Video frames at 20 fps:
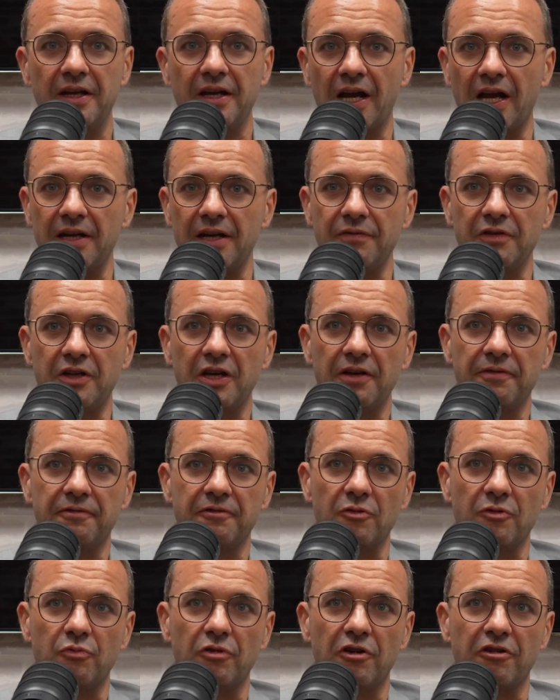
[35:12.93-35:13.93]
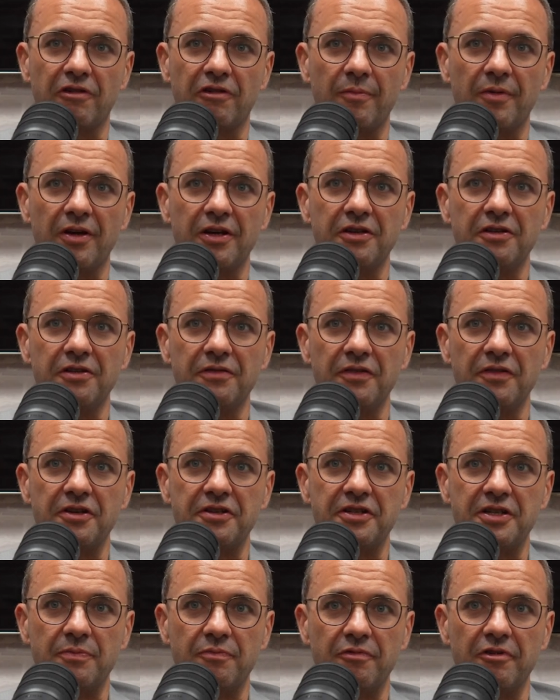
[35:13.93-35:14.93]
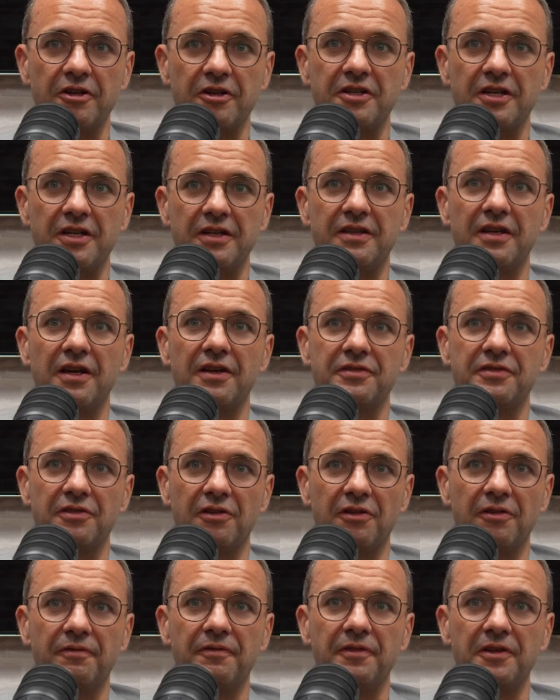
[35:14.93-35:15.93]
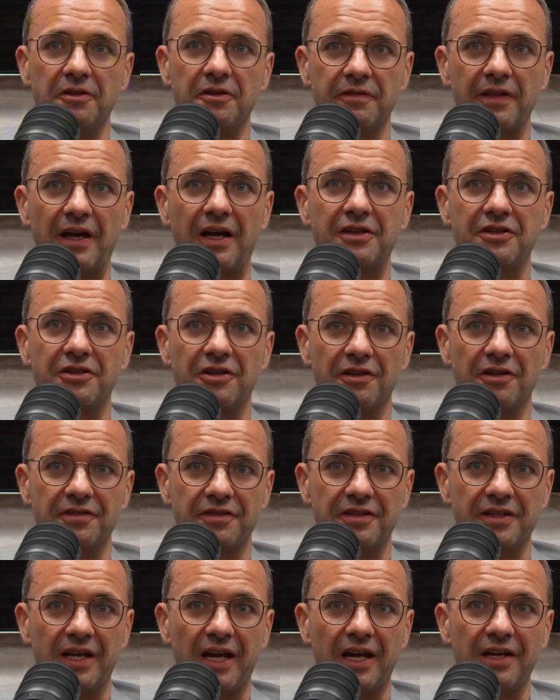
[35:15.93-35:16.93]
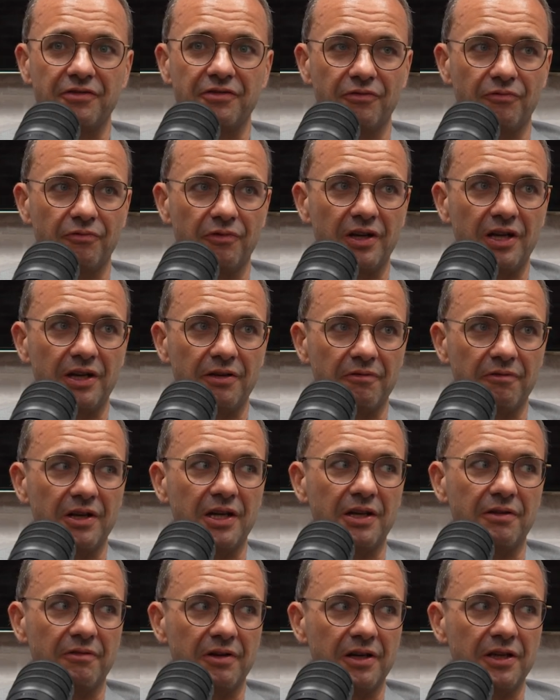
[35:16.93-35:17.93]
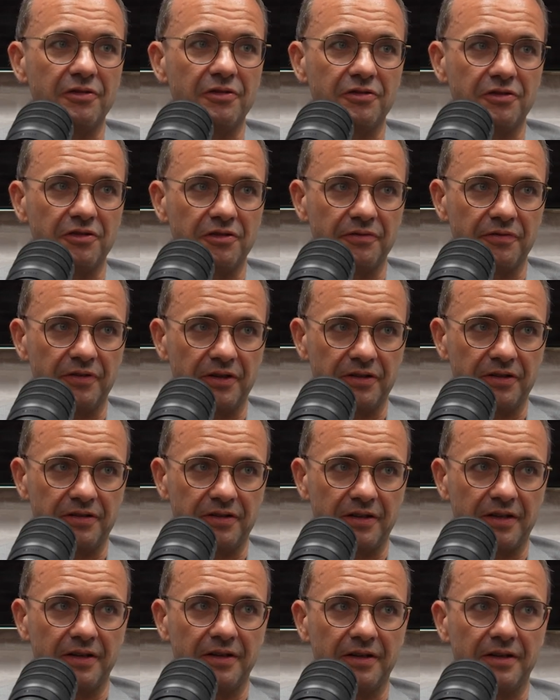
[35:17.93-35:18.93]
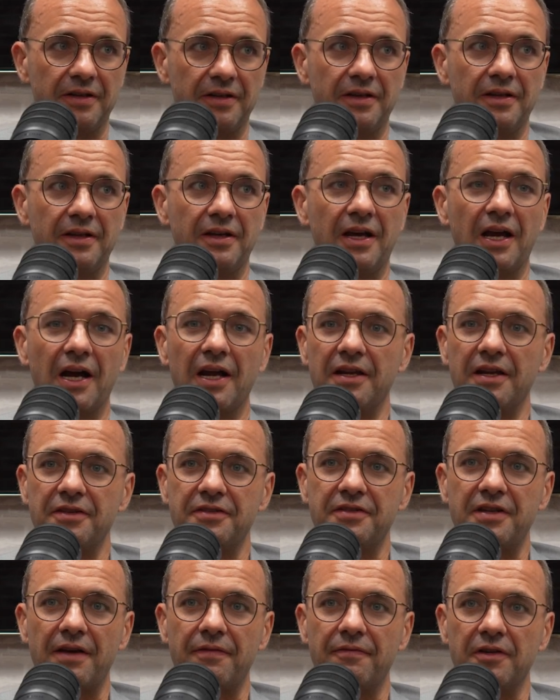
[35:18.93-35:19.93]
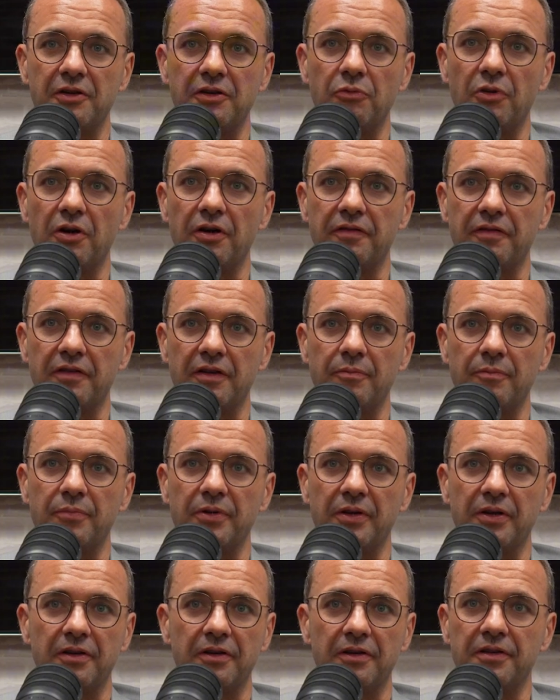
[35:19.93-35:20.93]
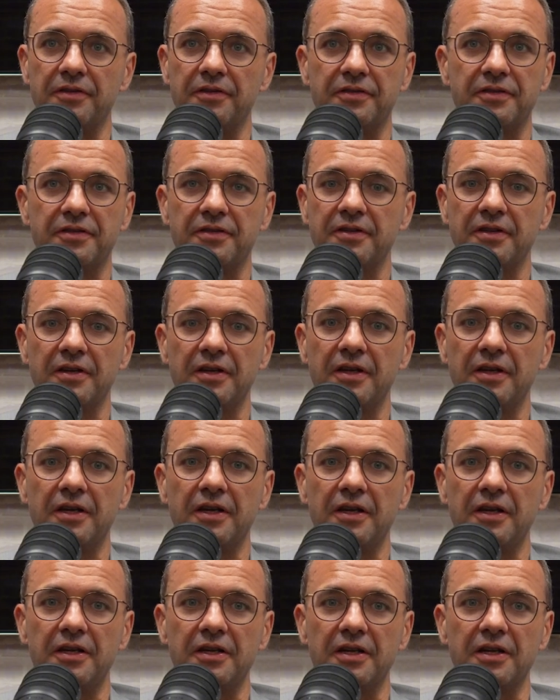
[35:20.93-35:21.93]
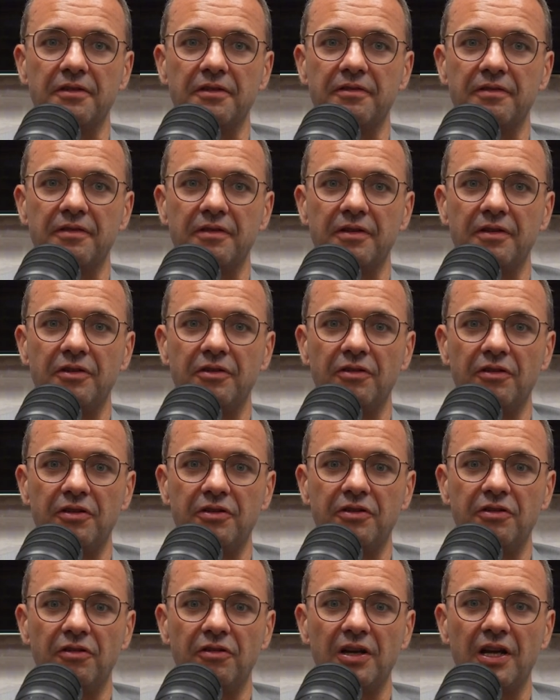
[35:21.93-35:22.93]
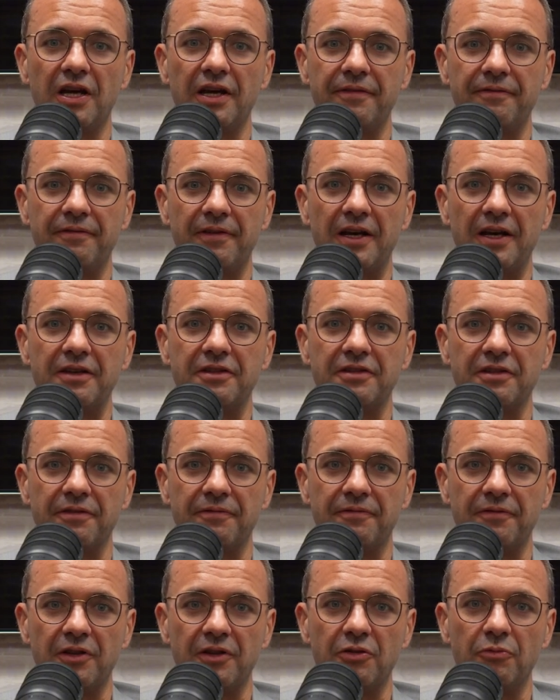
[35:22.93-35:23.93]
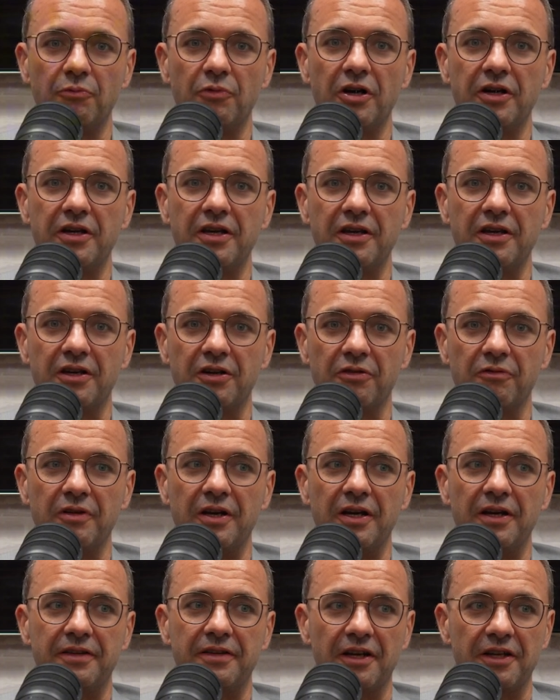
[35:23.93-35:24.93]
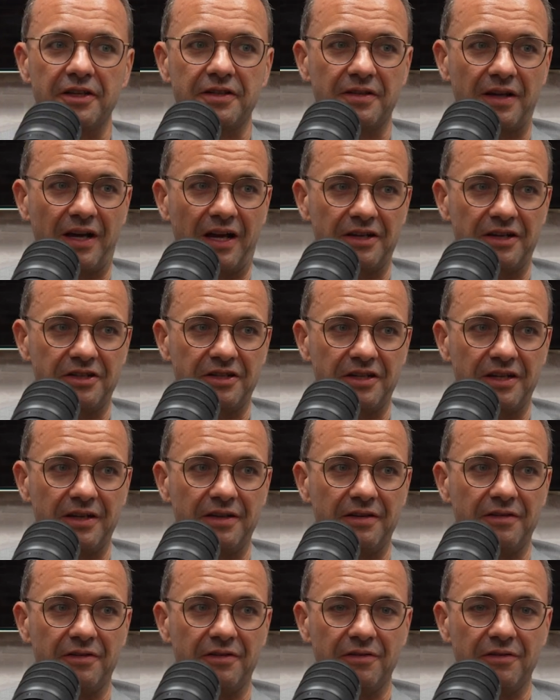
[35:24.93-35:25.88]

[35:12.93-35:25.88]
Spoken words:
And if you go through a program like University Bridge, it does offer you that chance to get into a really, really, really good university. And it's definitely worth it because, you know, your life later, working career, does actually